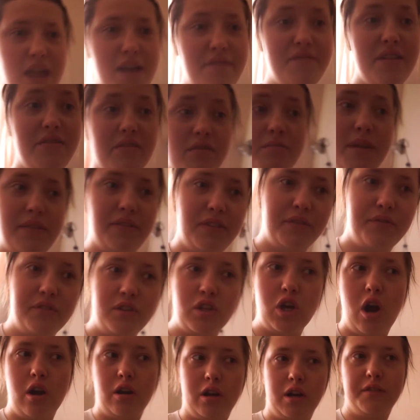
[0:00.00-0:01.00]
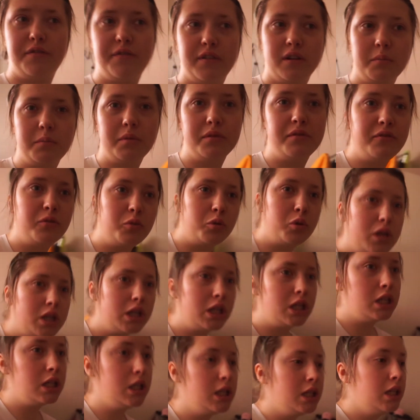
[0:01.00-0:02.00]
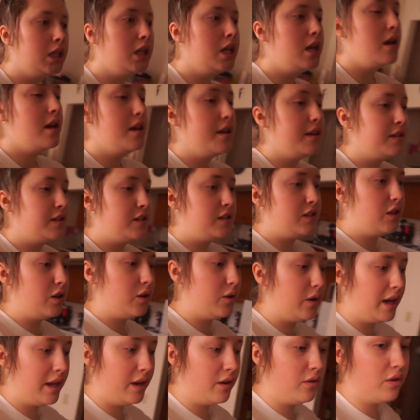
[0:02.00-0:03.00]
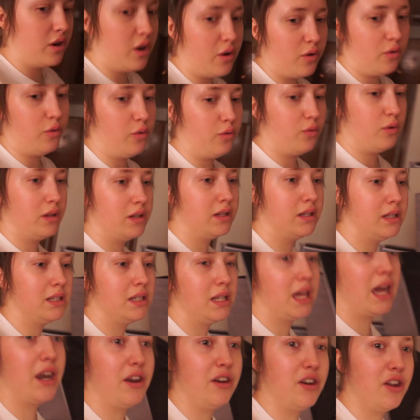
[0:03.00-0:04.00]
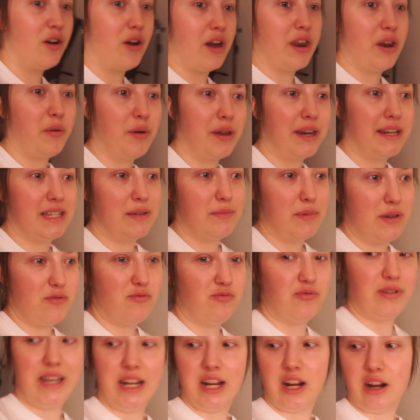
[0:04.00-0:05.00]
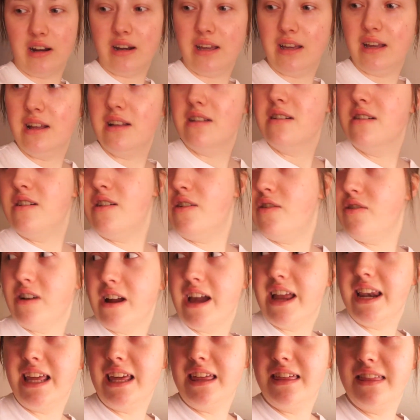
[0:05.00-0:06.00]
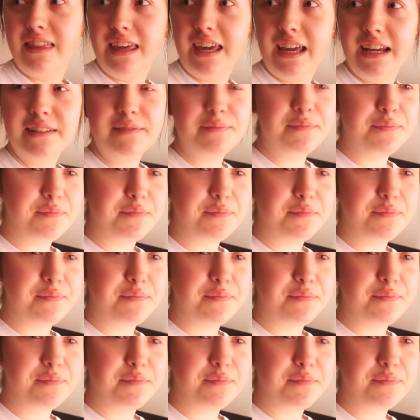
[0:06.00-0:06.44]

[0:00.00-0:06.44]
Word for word: I've never met the photographer before, so I don't know, I don't know, I don't want it to be weird or anything.